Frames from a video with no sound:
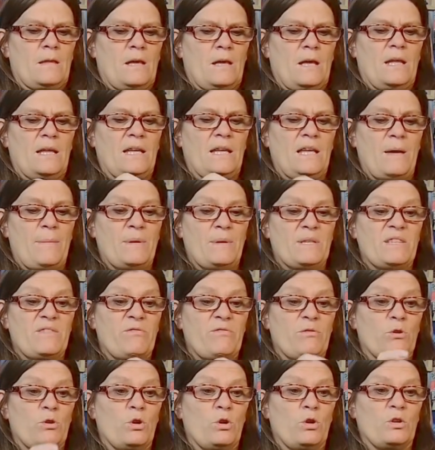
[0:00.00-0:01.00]
You can get them in
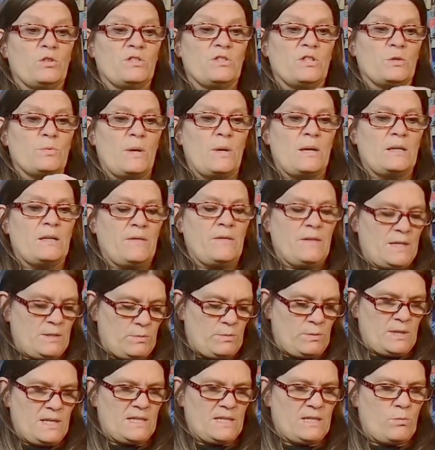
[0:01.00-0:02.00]
different colours as well.
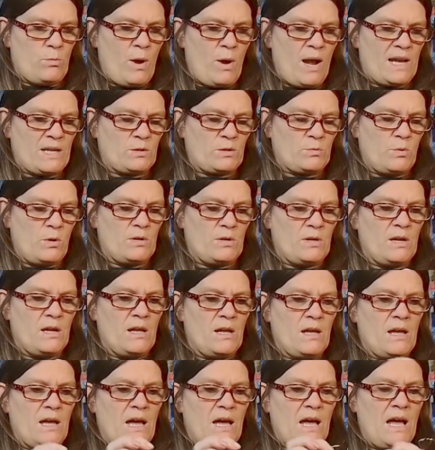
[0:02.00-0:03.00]
This one is a white one.
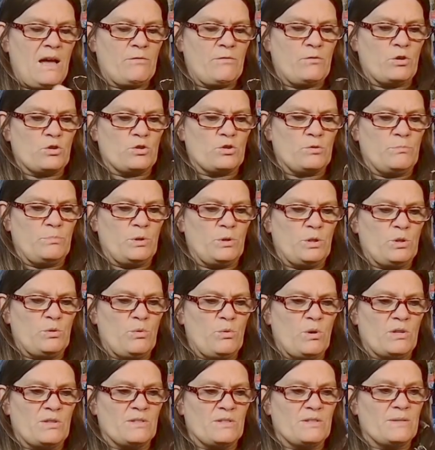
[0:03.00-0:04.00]
I have got some blue
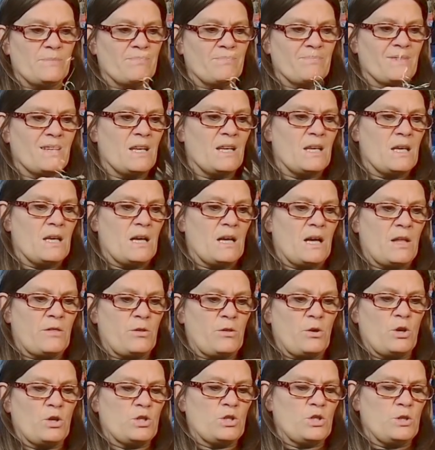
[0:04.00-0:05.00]
ones. I
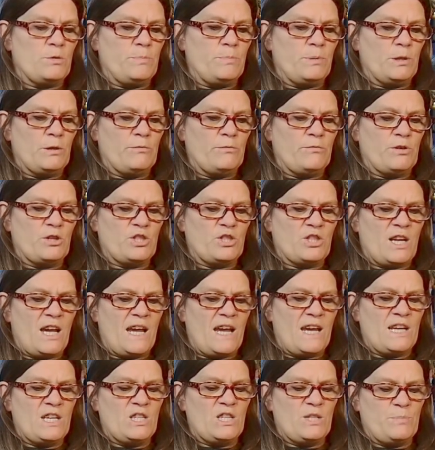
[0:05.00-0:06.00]
thought I'd do blue for a
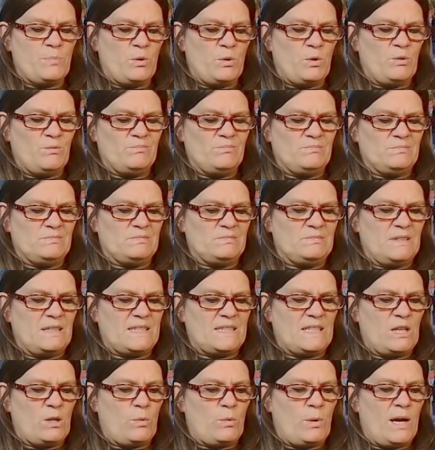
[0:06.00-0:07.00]
change, but
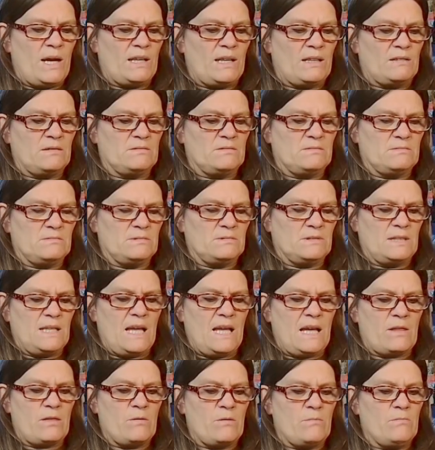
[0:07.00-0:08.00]
I didn't quite
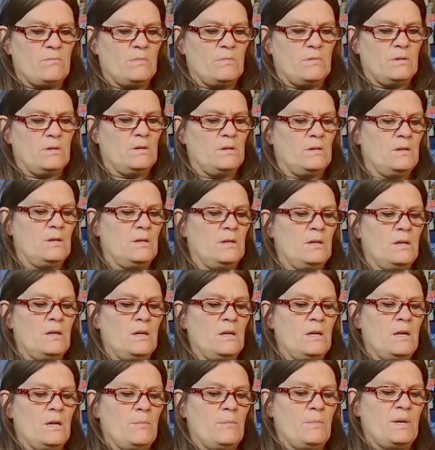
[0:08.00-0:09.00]
like them.
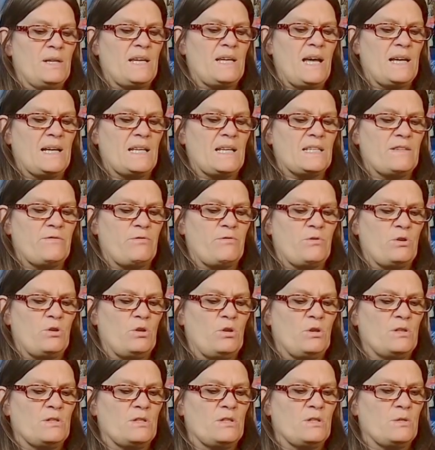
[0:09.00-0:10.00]
But you can get different
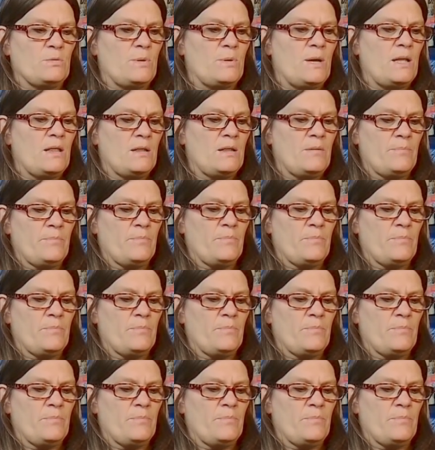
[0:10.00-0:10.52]
colours as well.